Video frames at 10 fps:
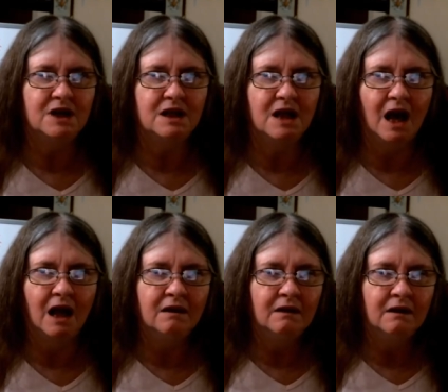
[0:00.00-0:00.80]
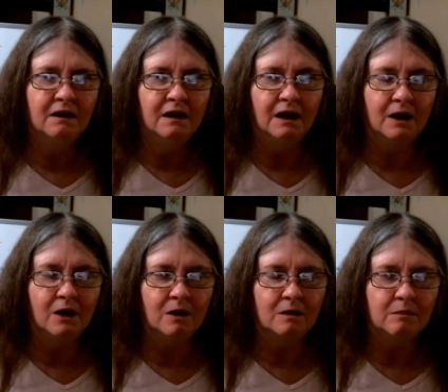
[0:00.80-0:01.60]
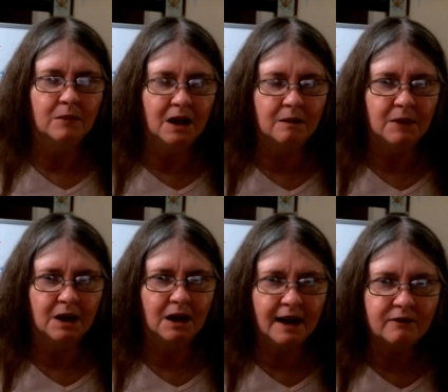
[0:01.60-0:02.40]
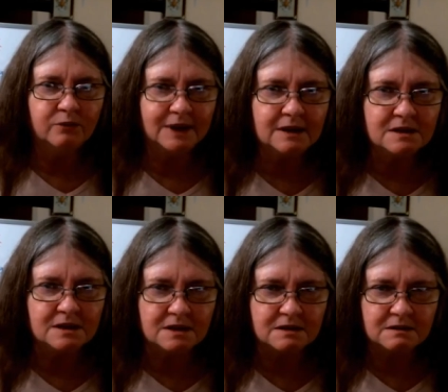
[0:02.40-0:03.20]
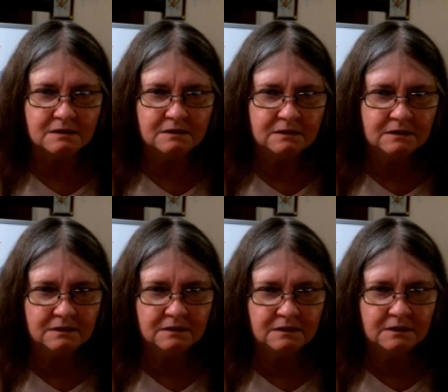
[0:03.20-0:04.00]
I never said that. I go, Mom, I have witnesses.